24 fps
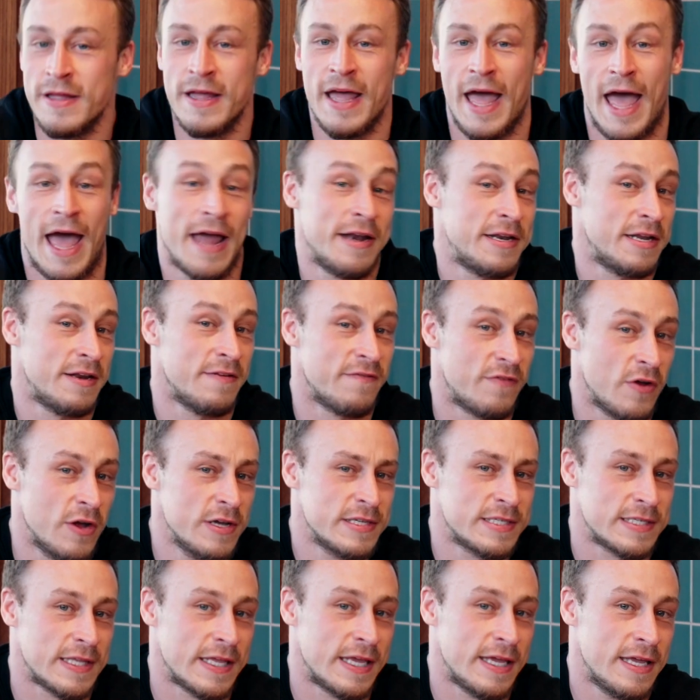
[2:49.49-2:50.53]
And
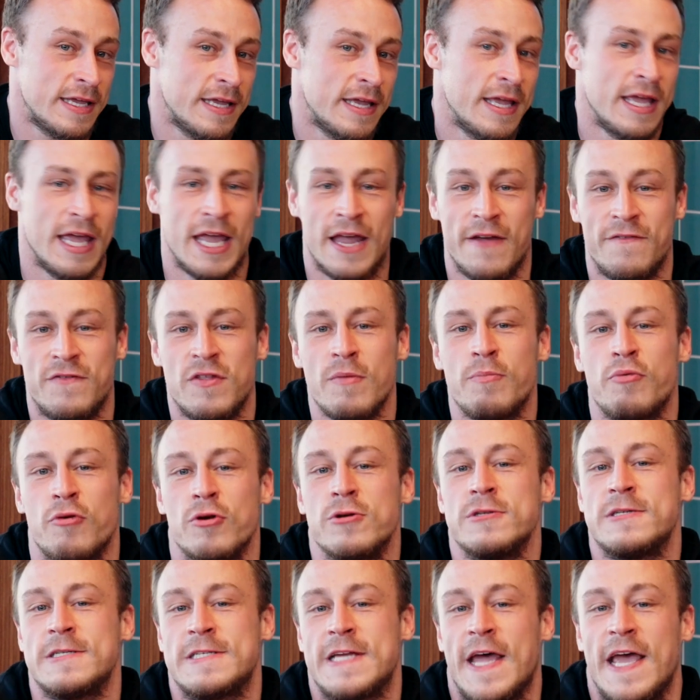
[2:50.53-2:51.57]
inversely, if the
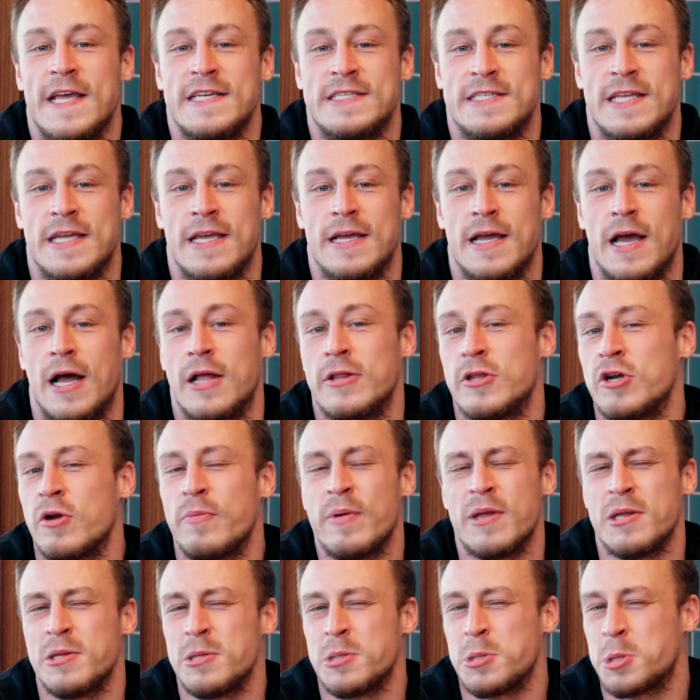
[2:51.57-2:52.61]
brews are tasting a little
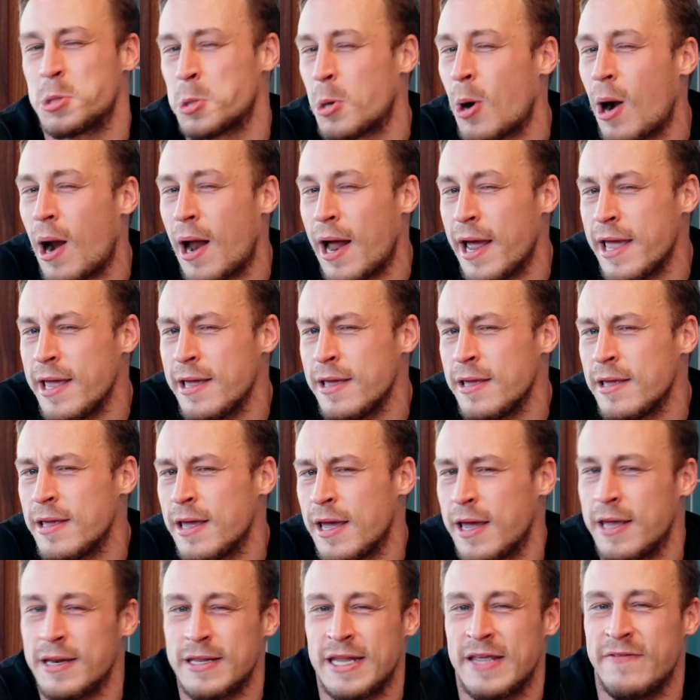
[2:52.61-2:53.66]
bit dry
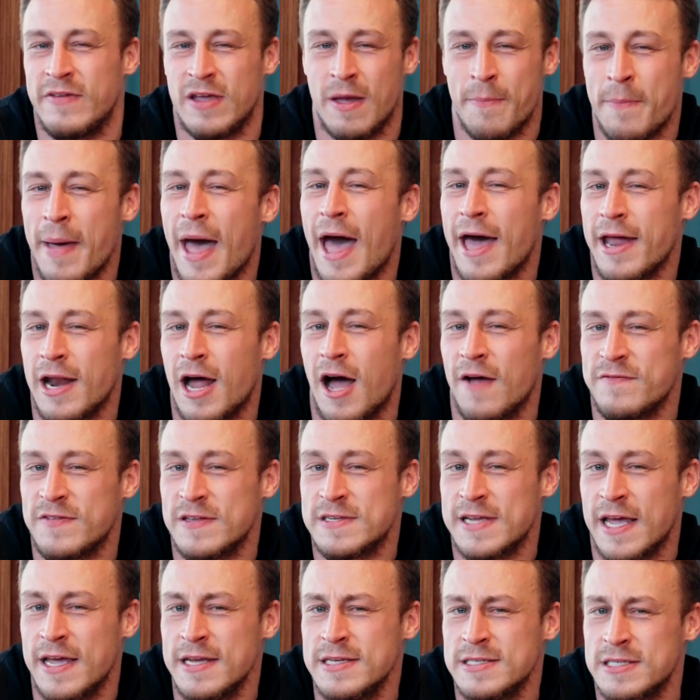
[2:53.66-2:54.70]
and leaving a bad
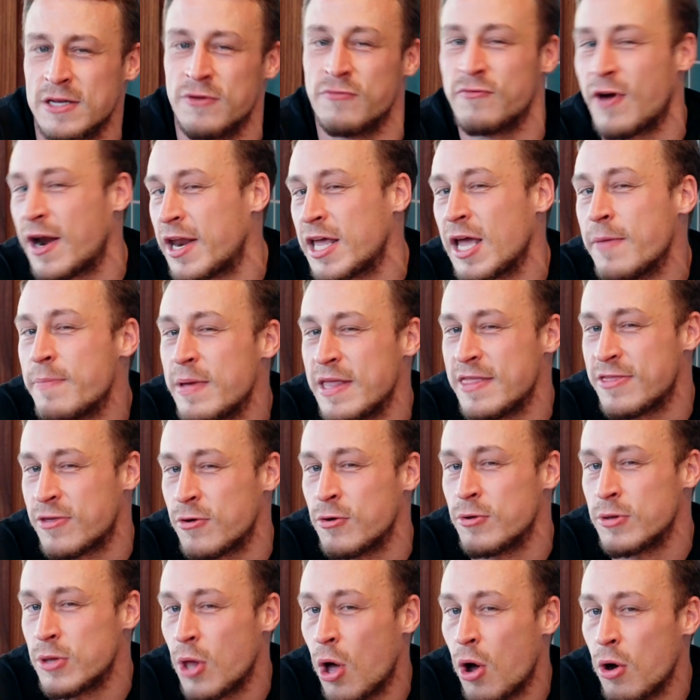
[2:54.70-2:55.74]
aftertaste and running a bit
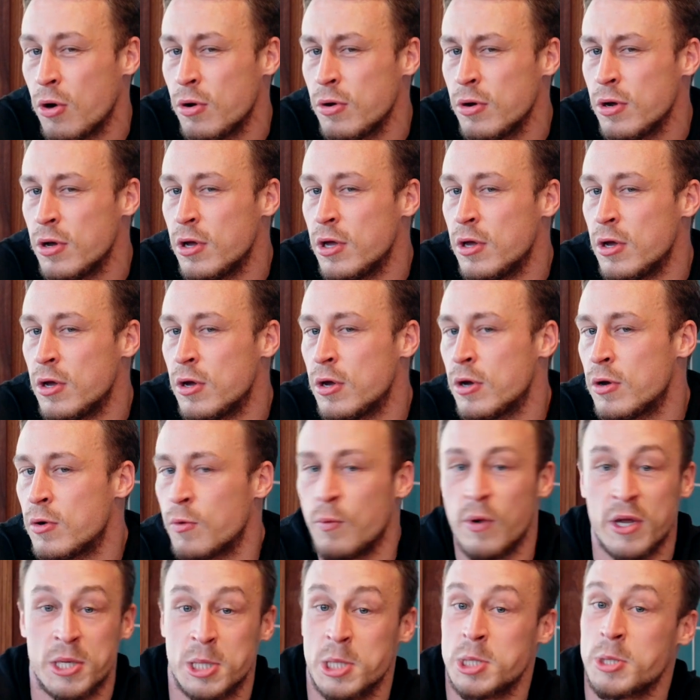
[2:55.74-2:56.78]
too long,
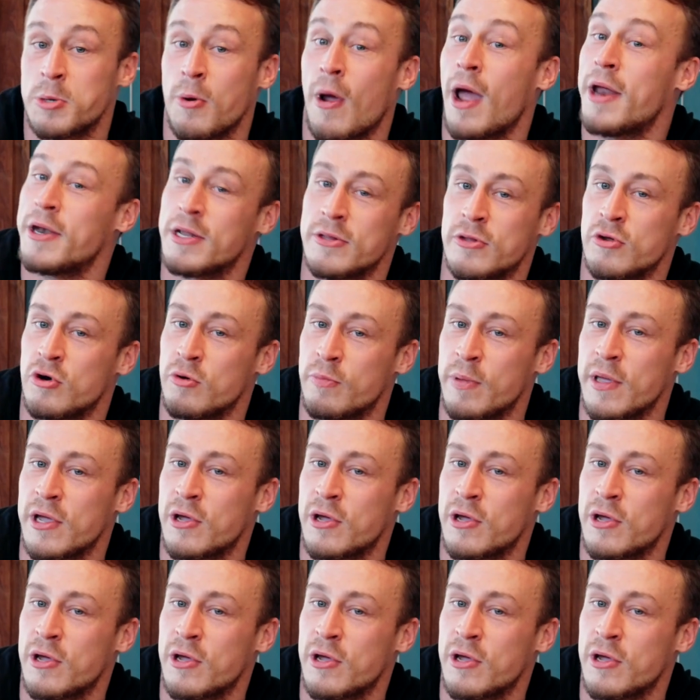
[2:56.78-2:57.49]
we just grind a little bit